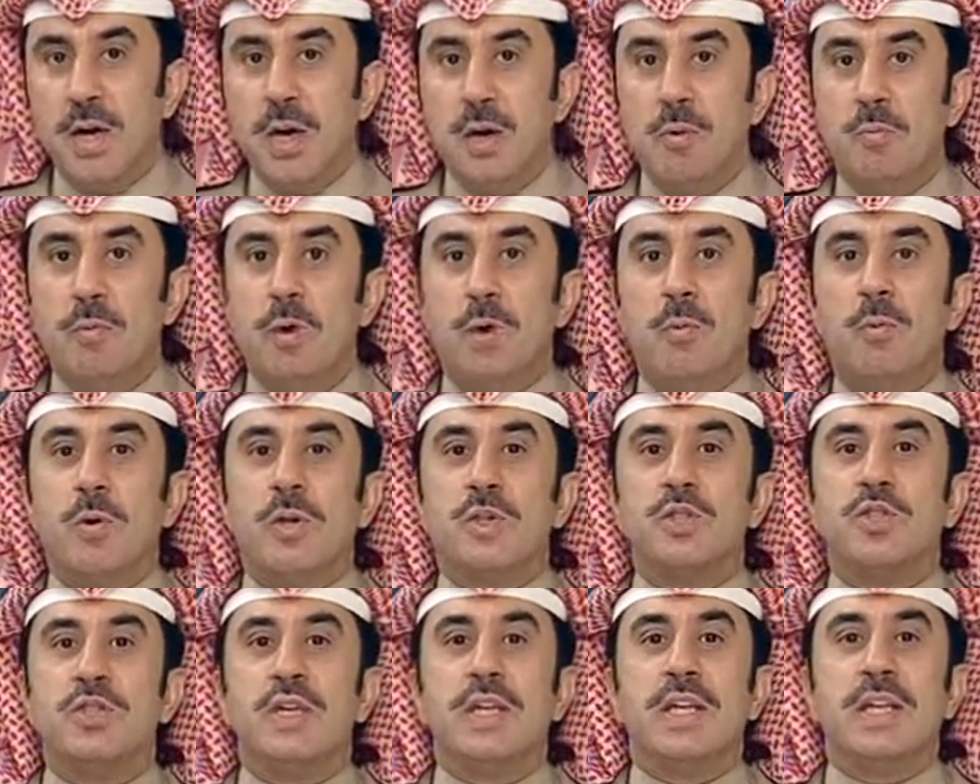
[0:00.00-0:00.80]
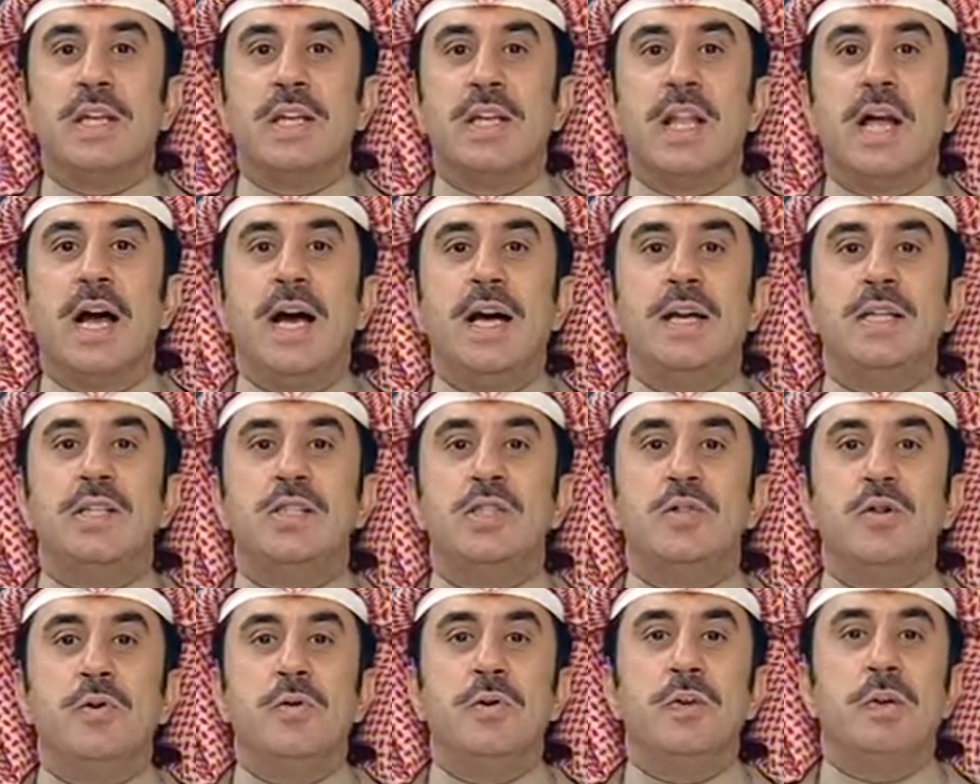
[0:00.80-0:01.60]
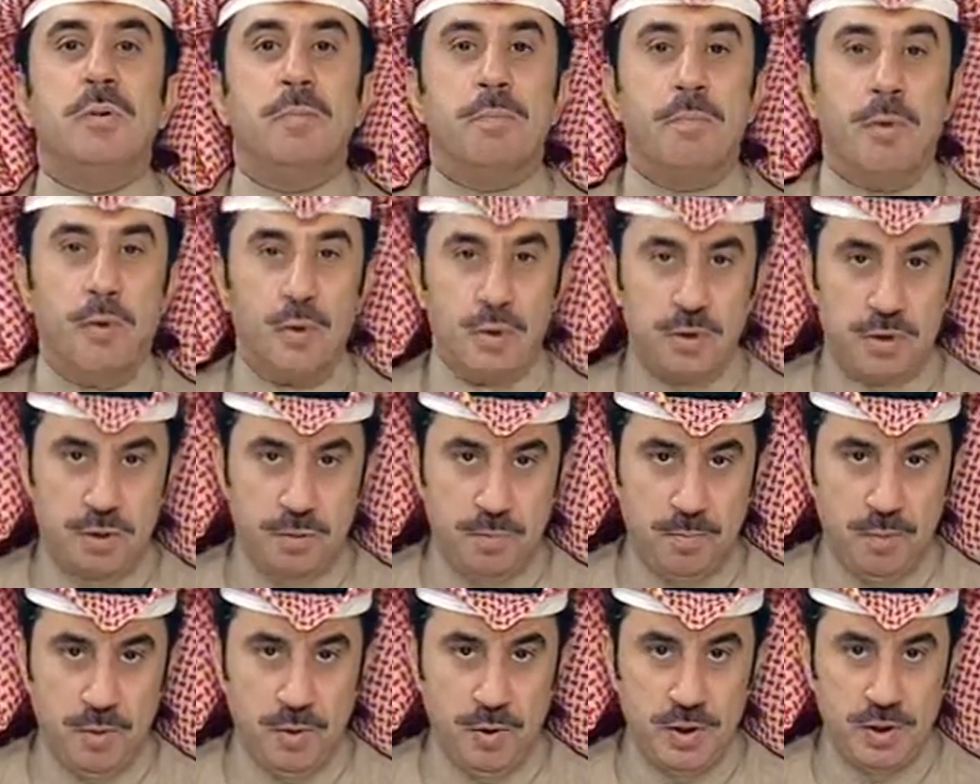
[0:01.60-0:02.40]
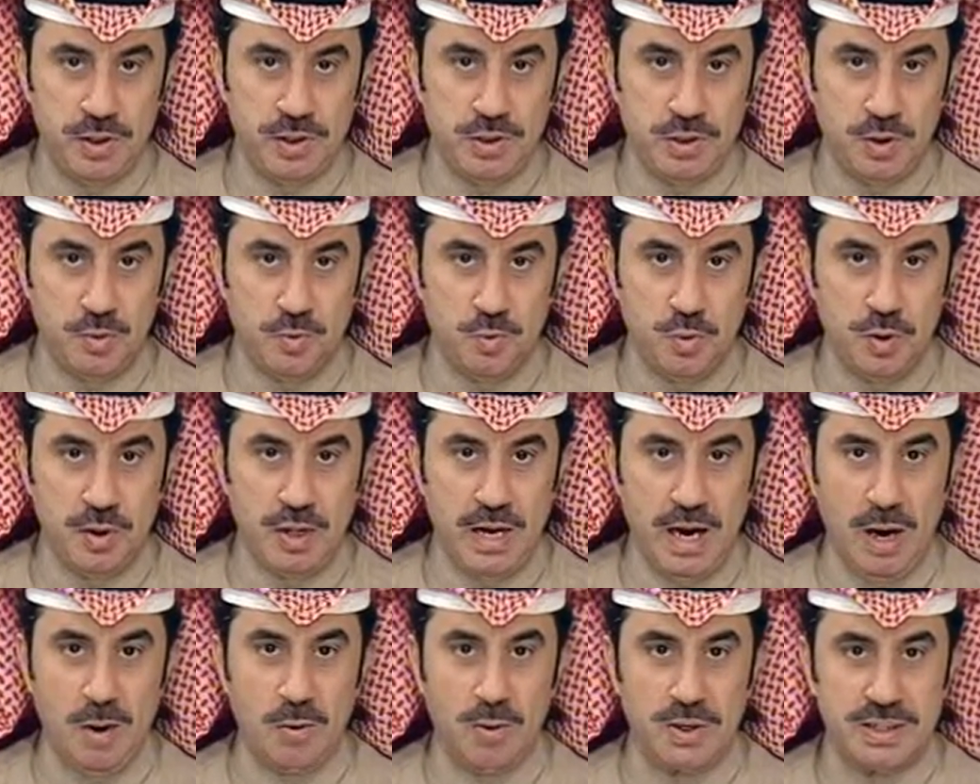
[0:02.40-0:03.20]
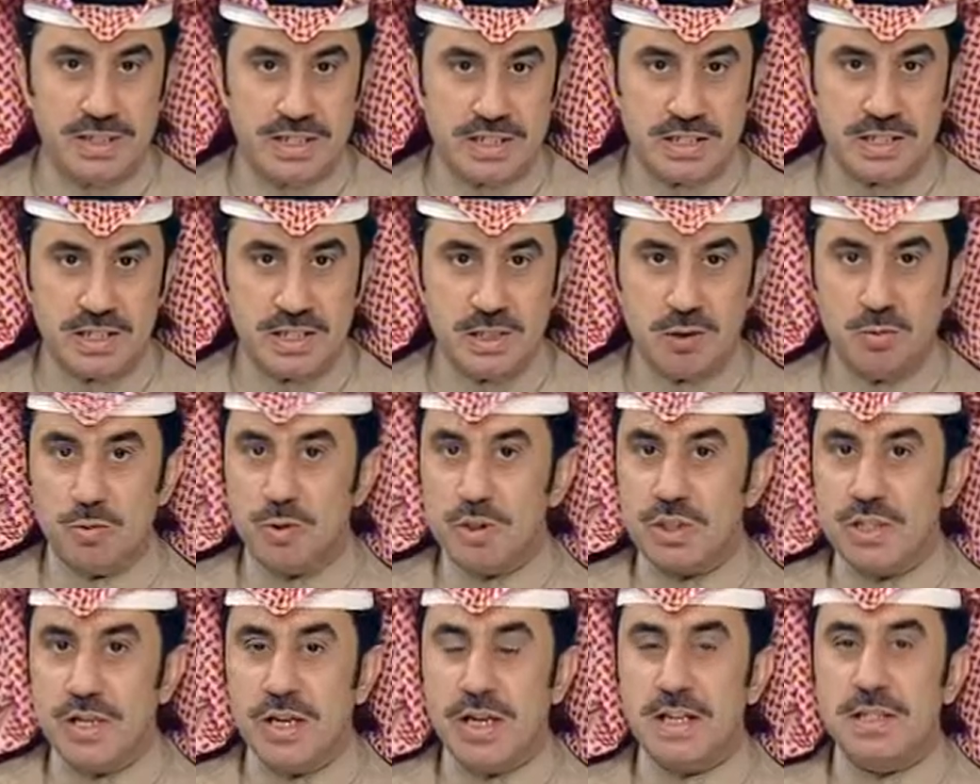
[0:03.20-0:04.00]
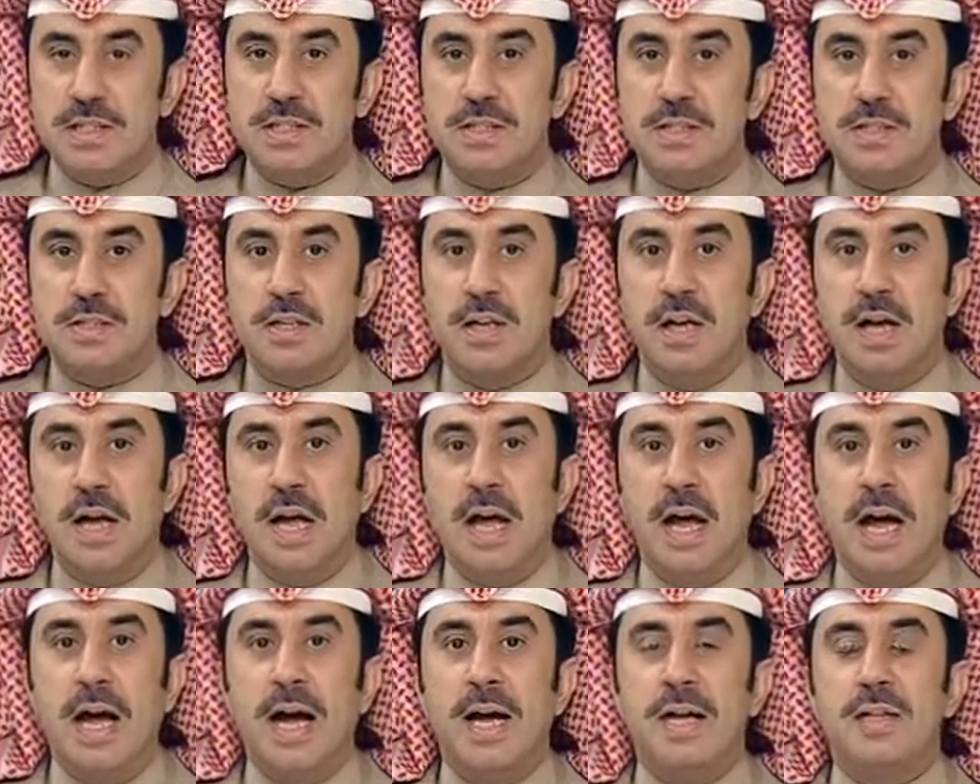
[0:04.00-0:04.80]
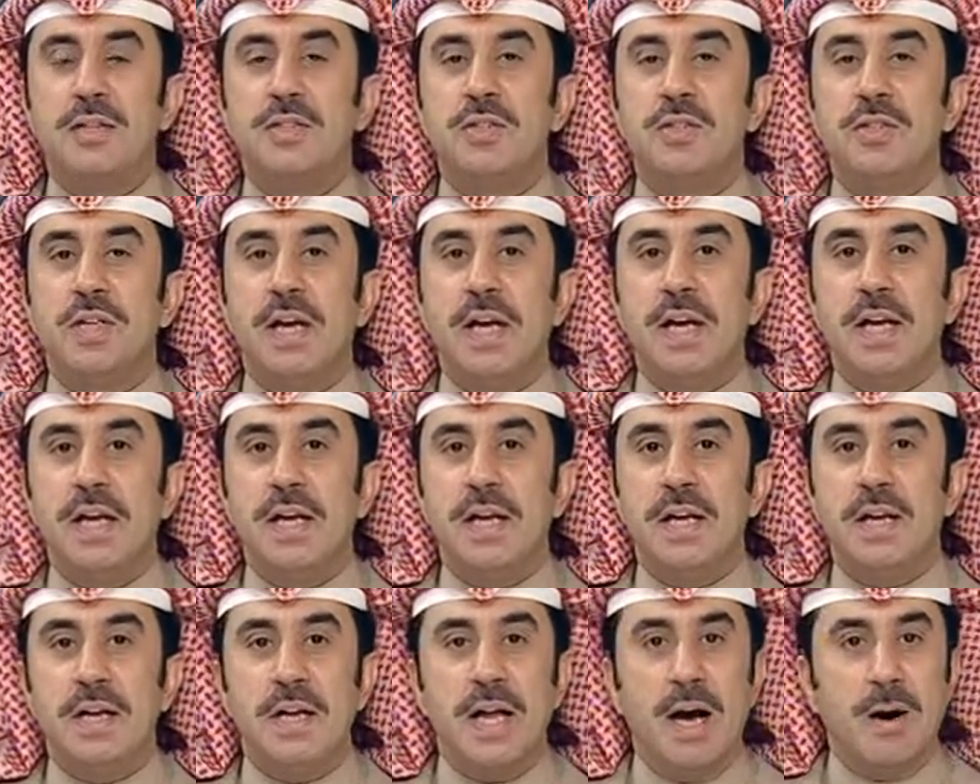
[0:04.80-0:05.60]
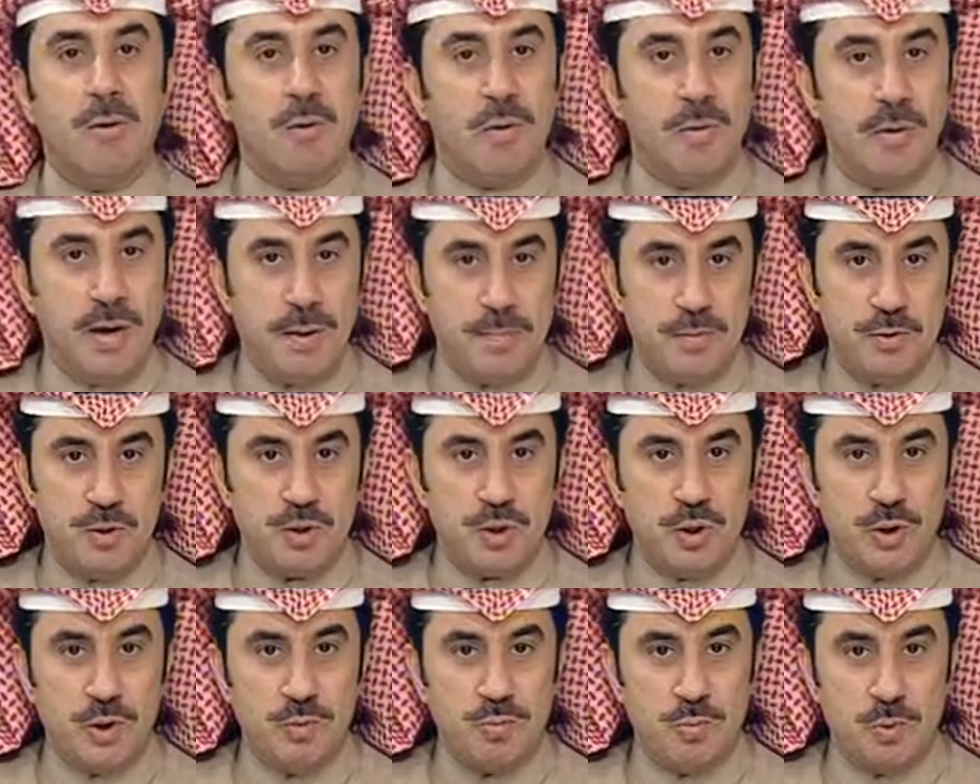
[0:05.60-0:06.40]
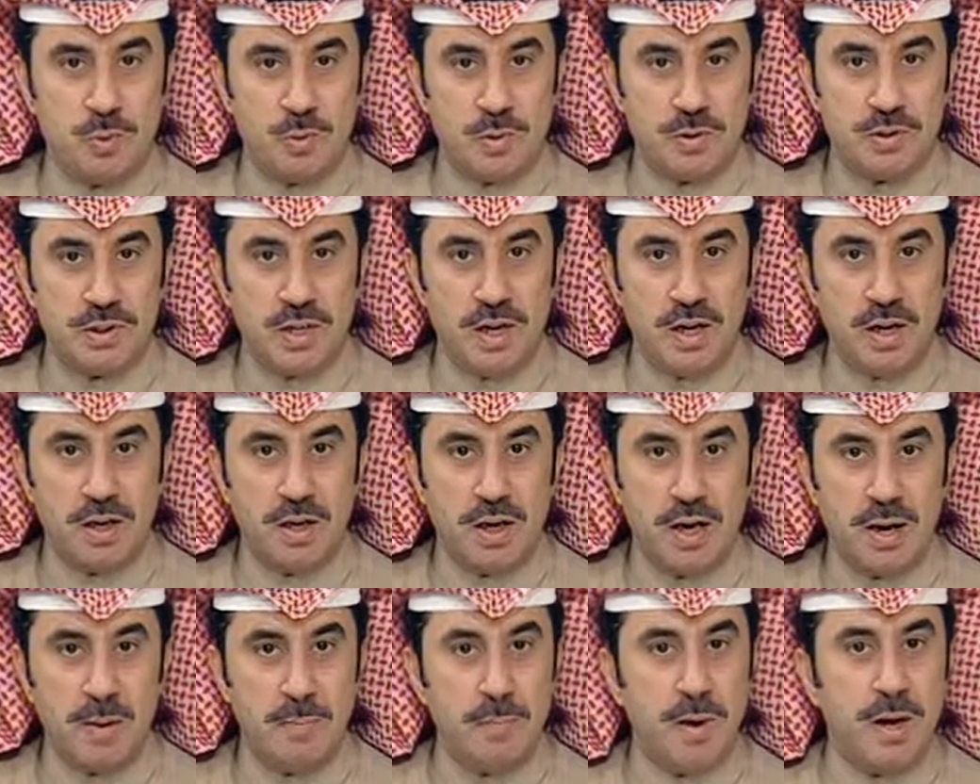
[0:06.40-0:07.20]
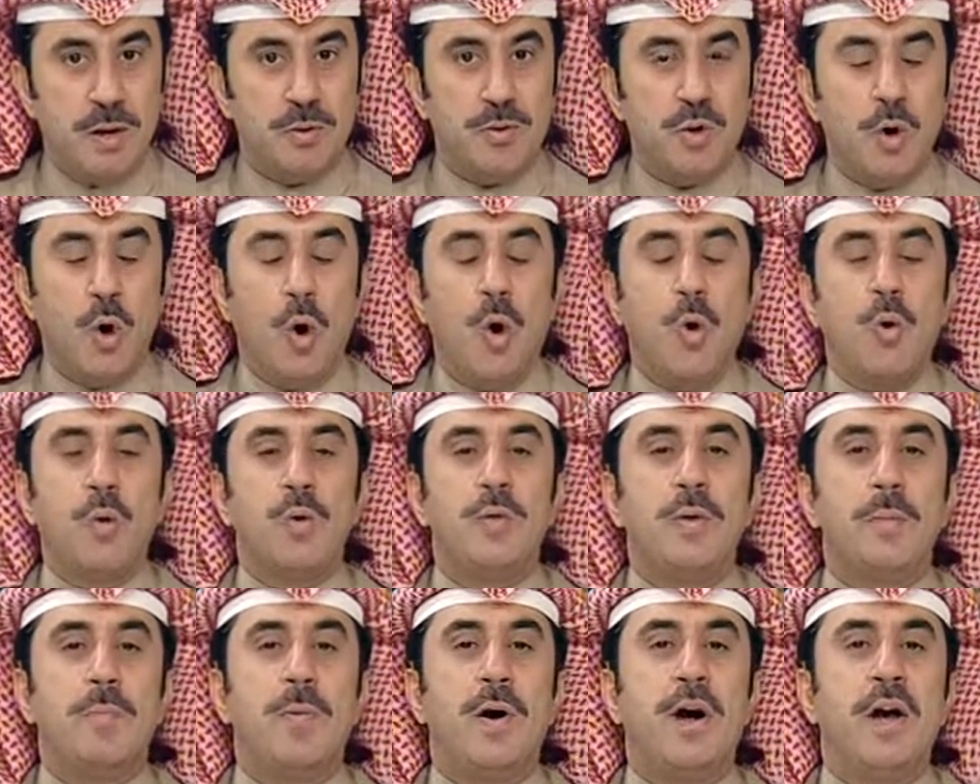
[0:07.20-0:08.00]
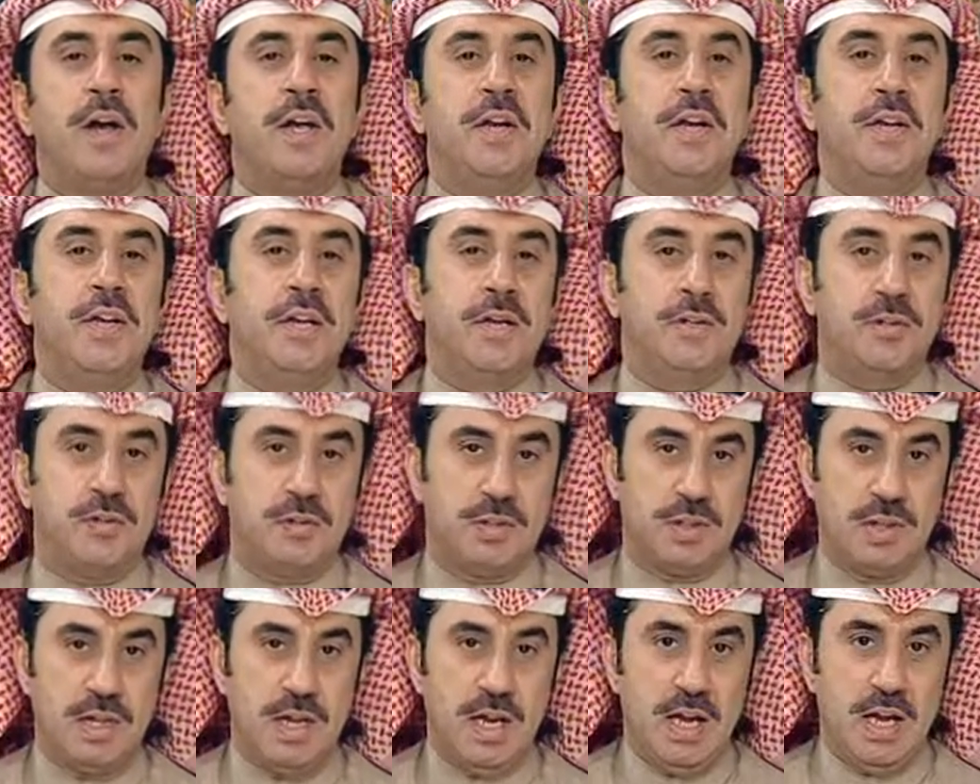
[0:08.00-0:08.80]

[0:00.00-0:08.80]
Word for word: We will shed lights on important points with our distinguished guests. And today, in our episode, we will talk about all the pioneers.